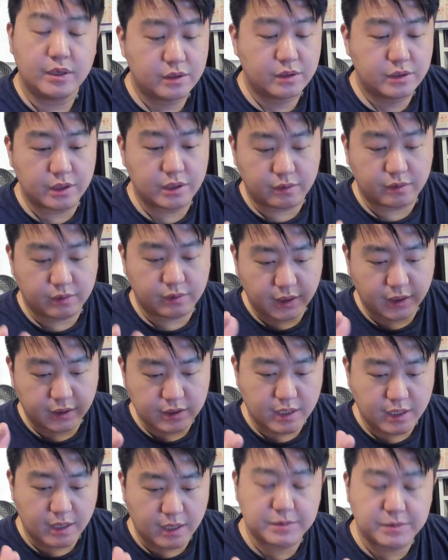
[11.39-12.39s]
So in
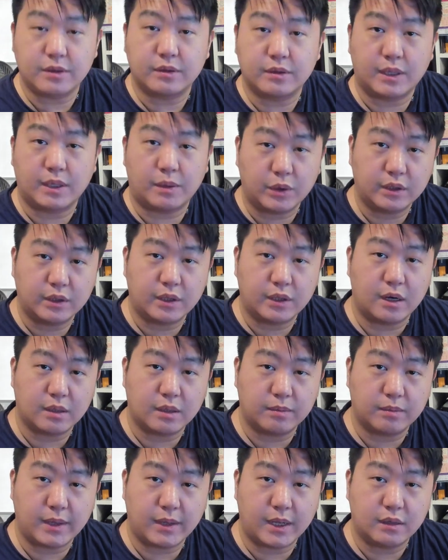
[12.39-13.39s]
this episode, I wanna
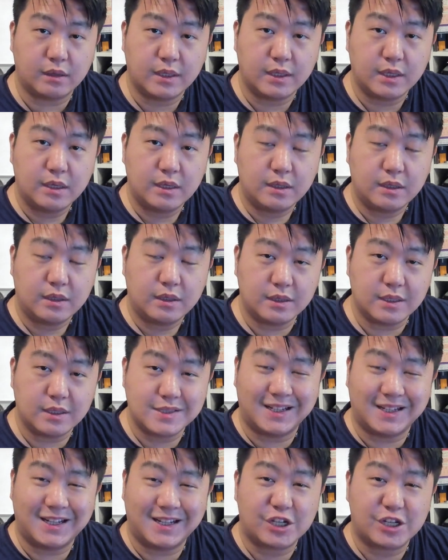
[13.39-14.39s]
talk about the
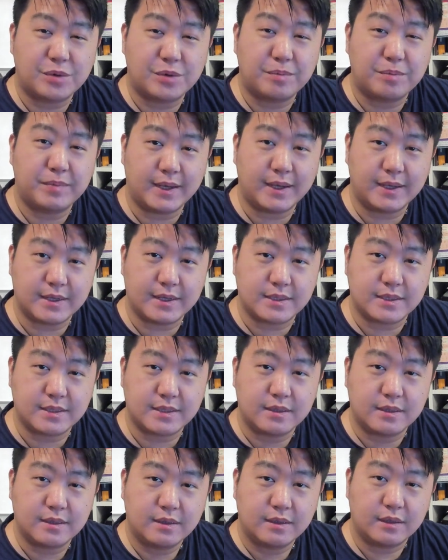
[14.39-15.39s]
selection
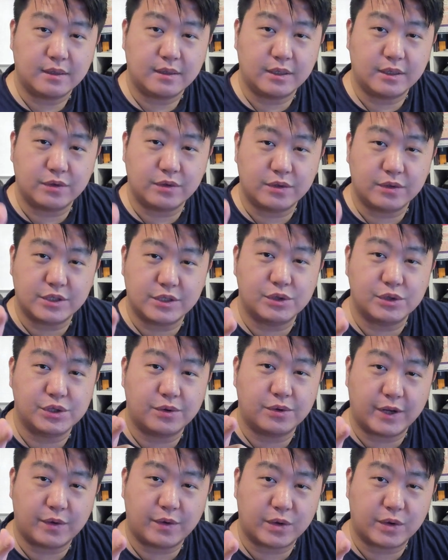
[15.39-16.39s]
bias in your
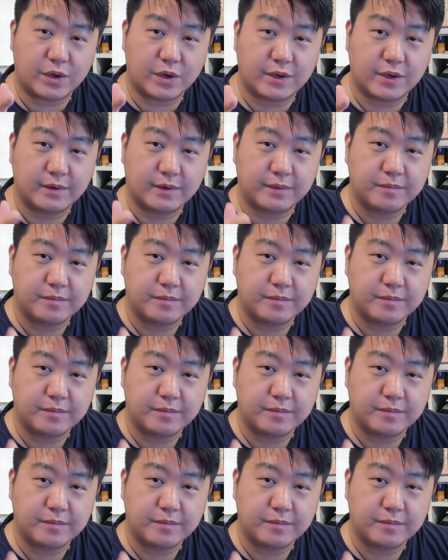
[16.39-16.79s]
social network.